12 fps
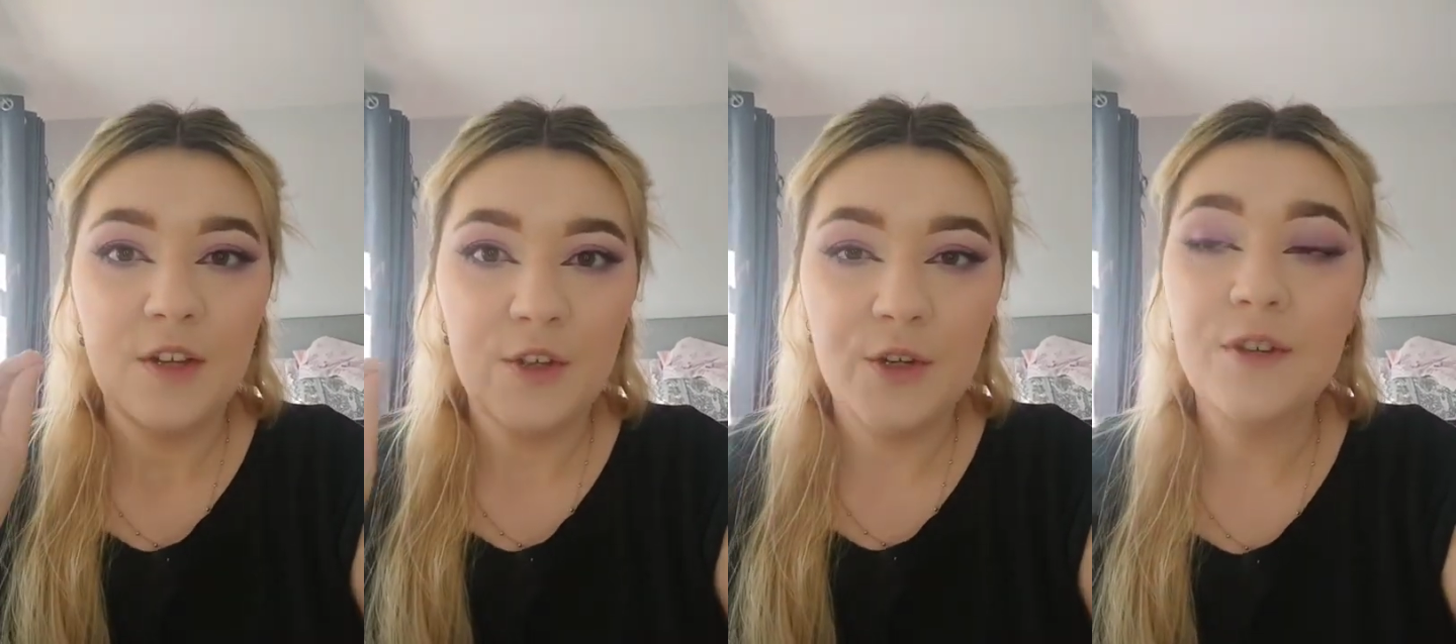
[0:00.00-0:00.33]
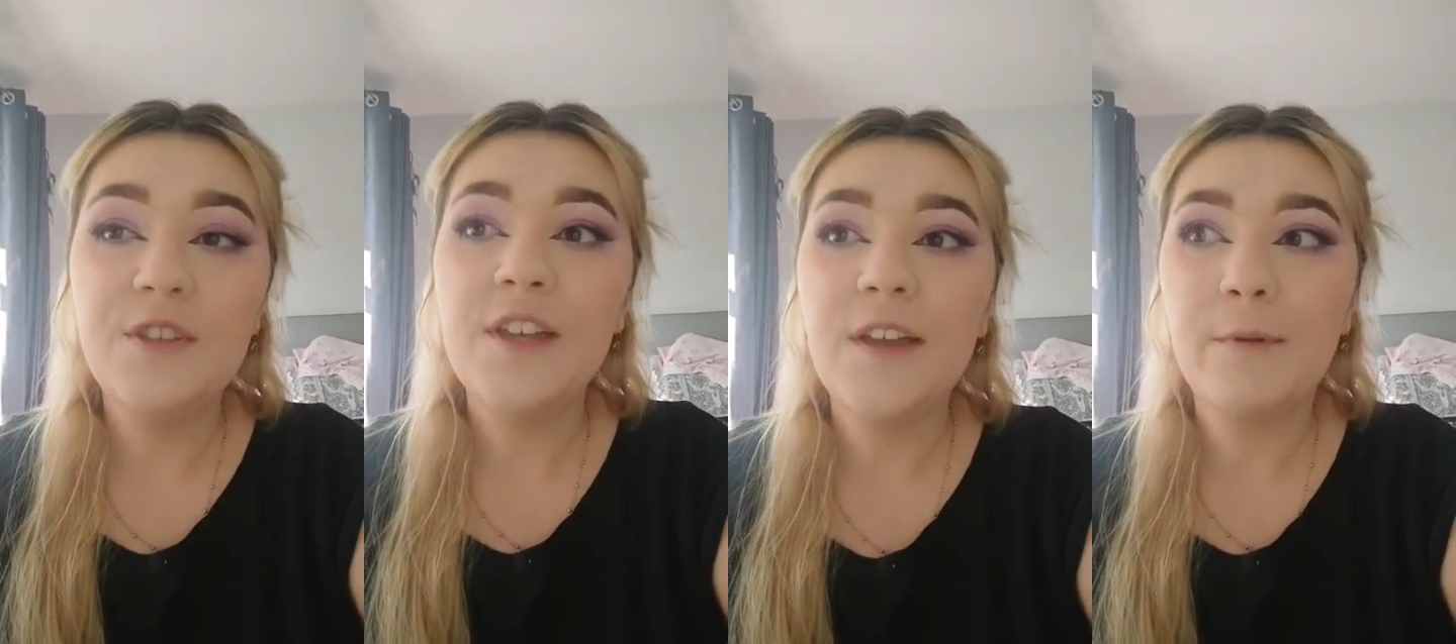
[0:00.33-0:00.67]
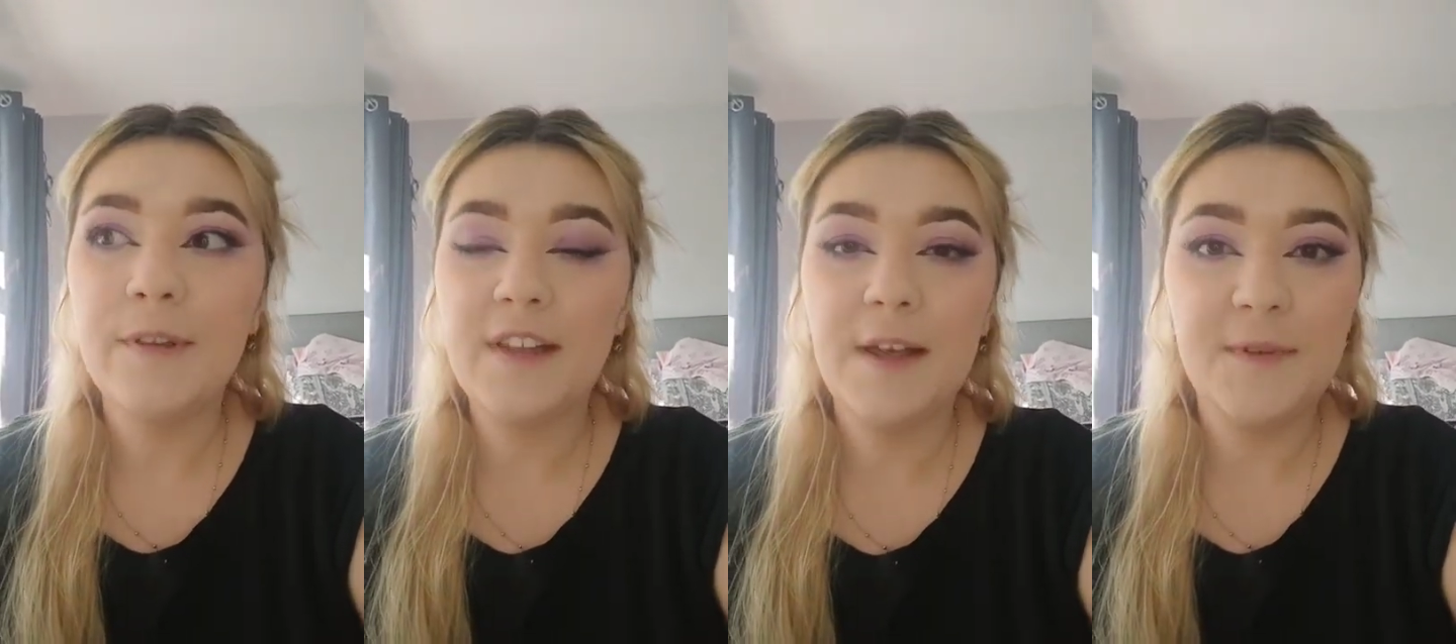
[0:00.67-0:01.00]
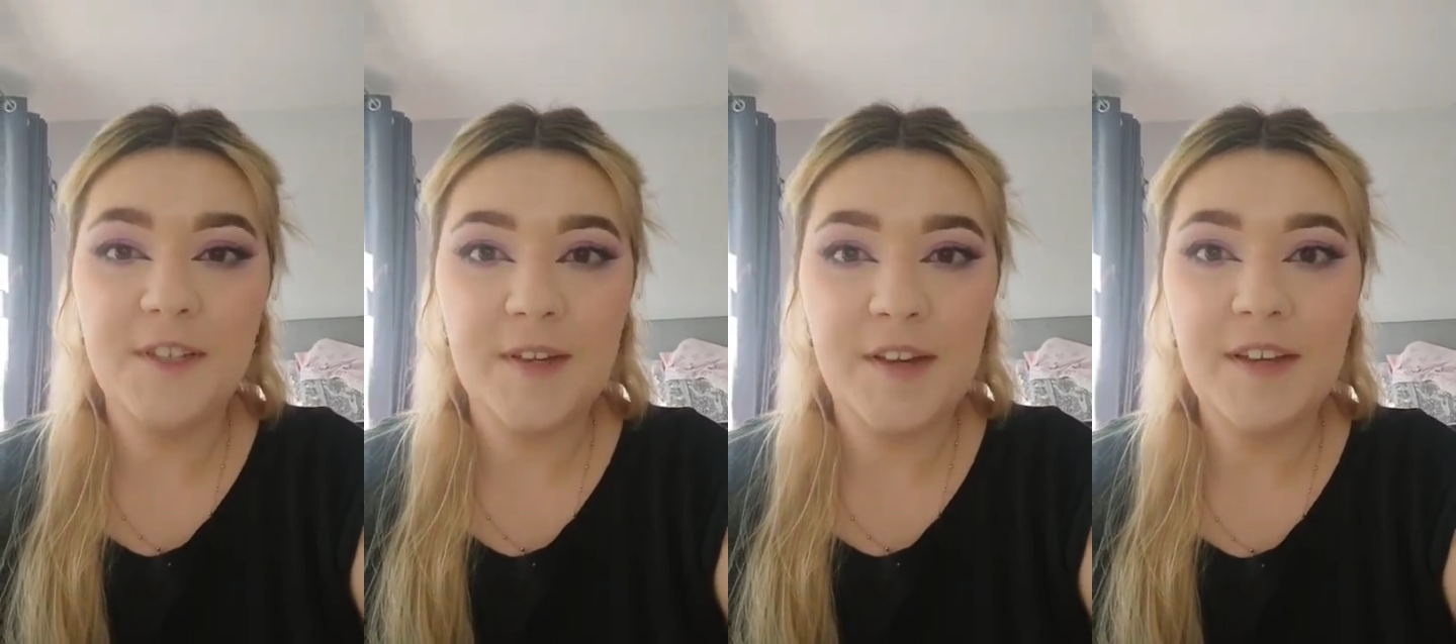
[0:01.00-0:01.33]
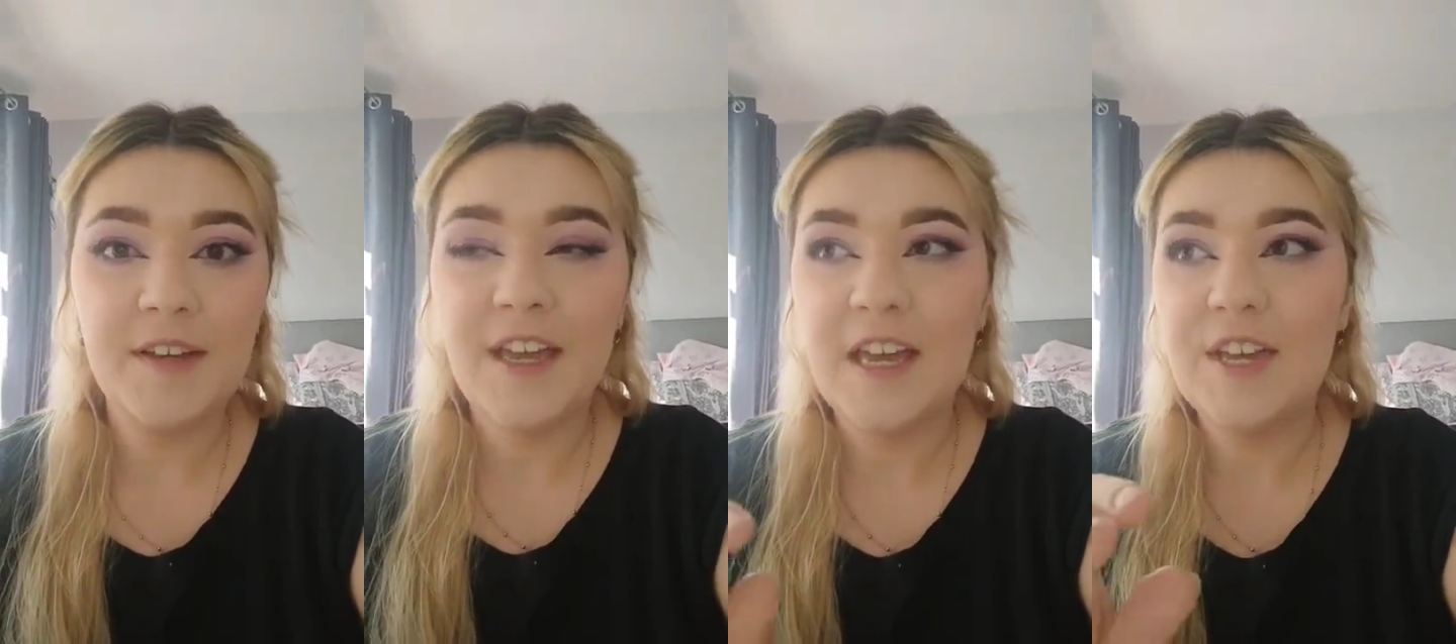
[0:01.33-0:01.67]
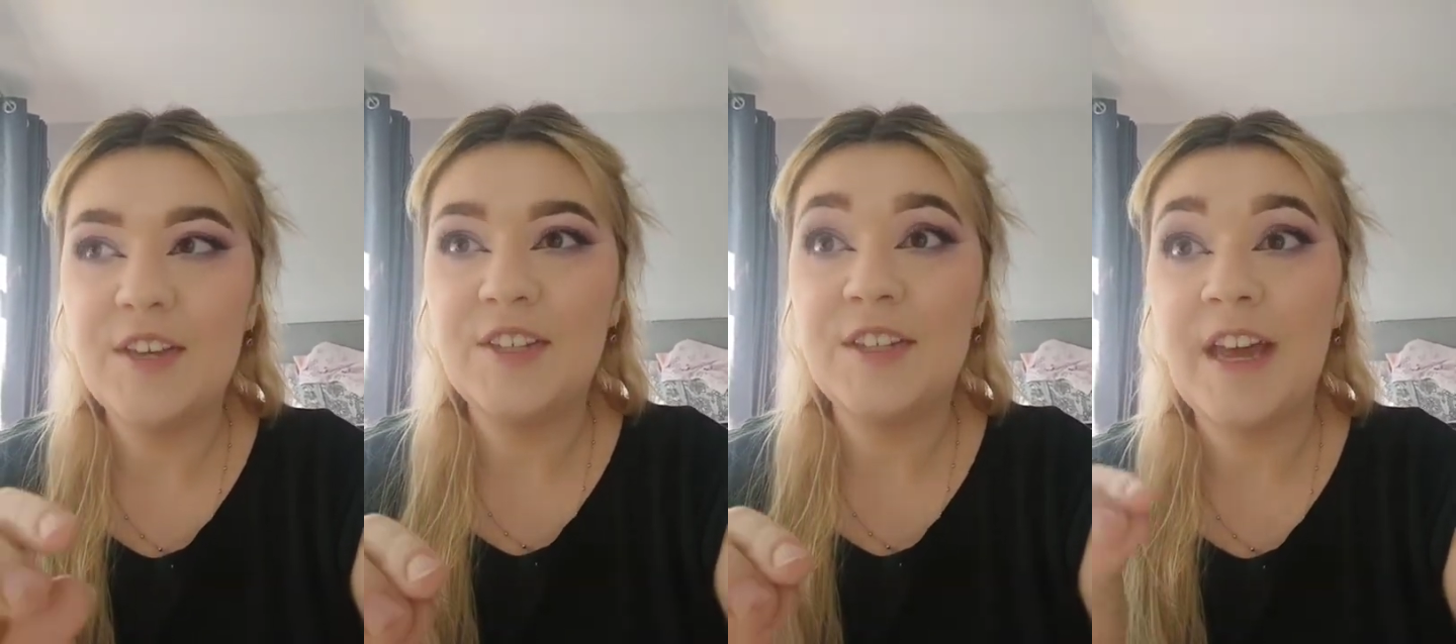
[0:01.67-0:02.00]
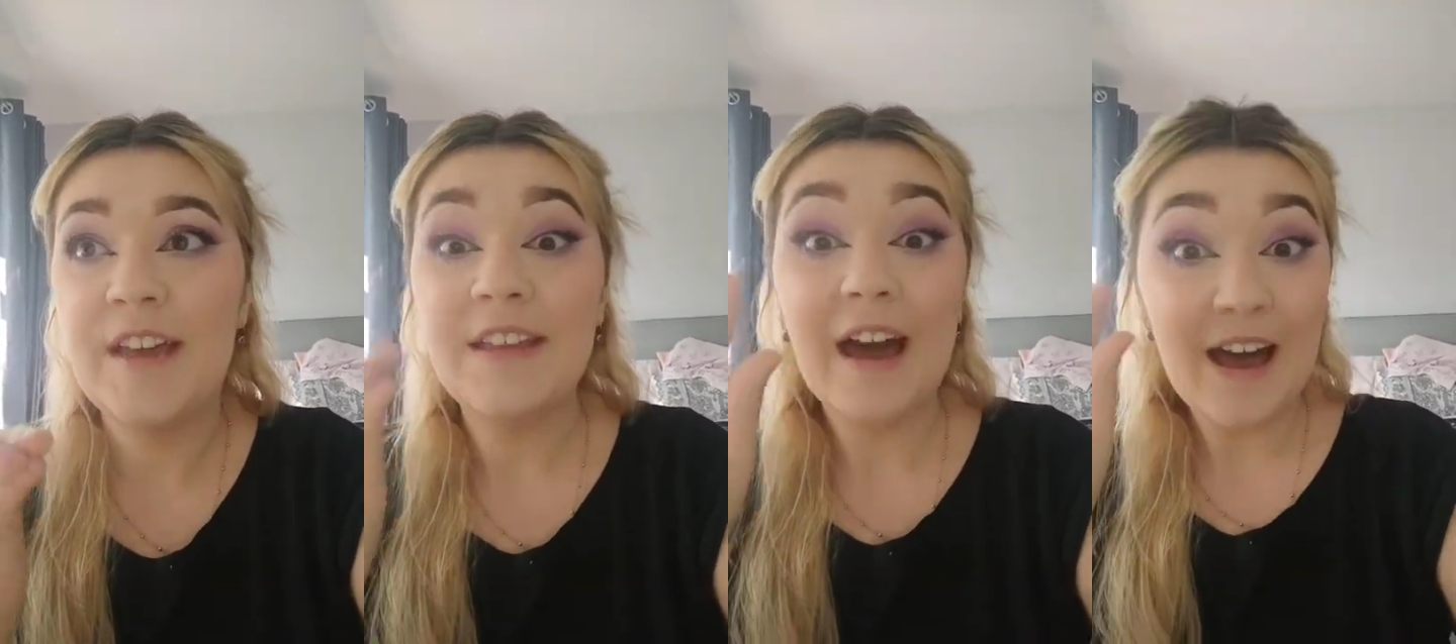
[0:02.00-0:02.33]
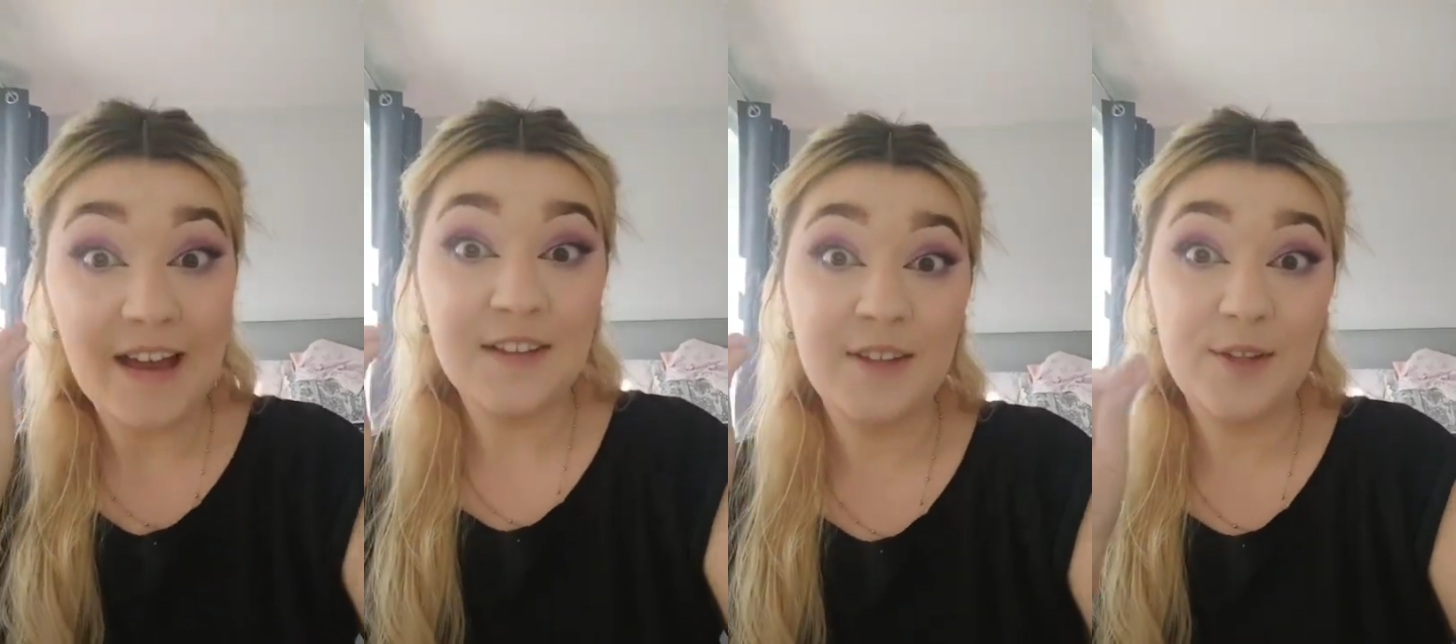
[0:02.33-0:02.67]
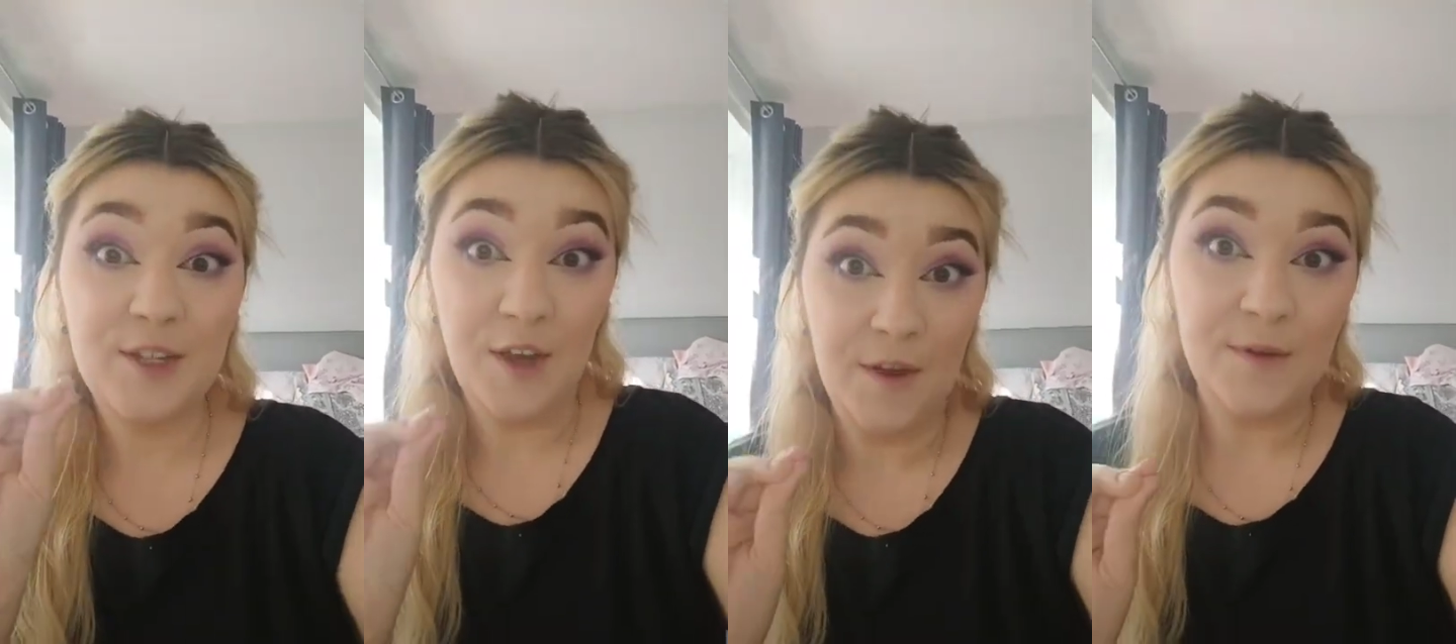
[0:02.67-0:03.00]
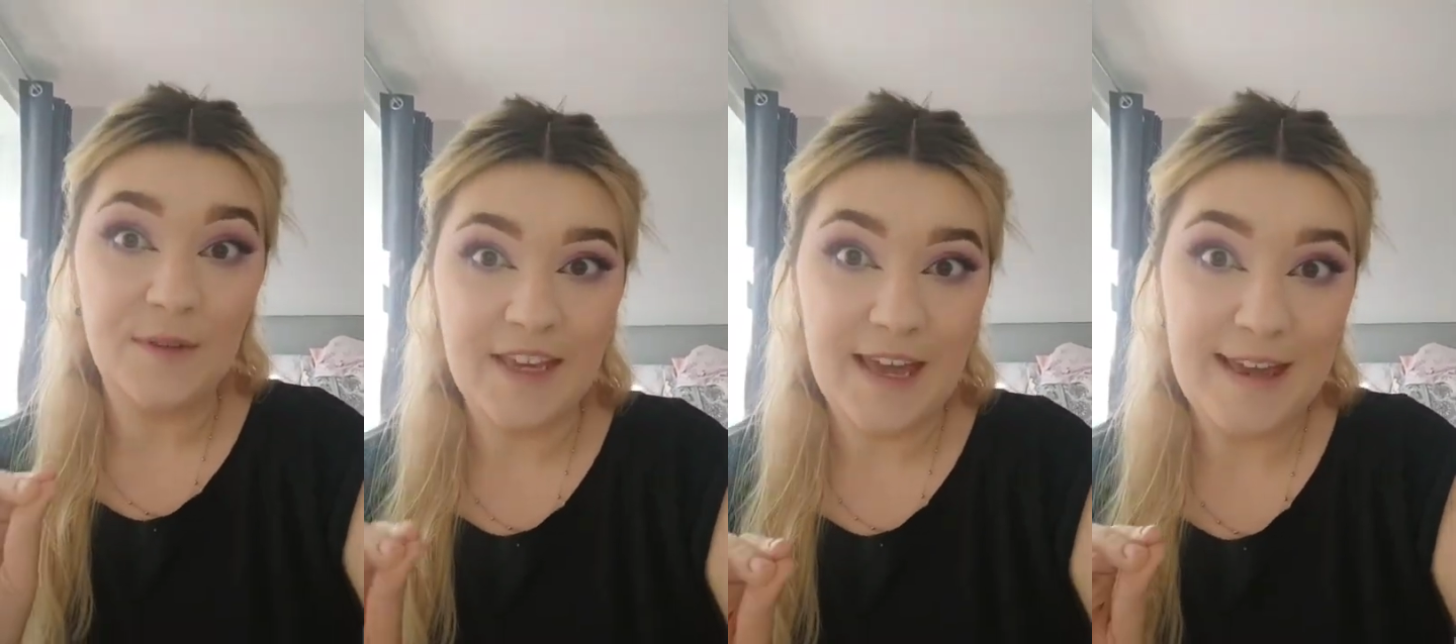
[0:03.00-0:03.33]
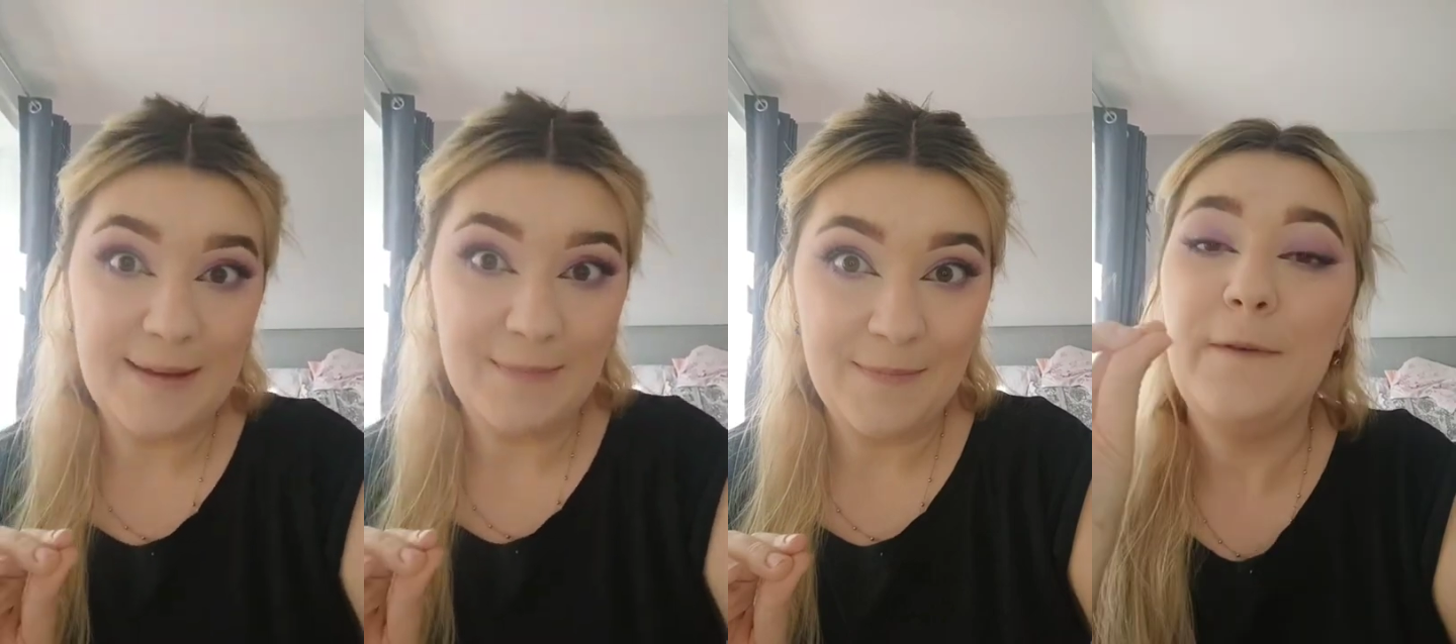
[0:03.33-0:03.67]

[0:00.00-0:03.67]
choosing a red lipstick is an undertone game.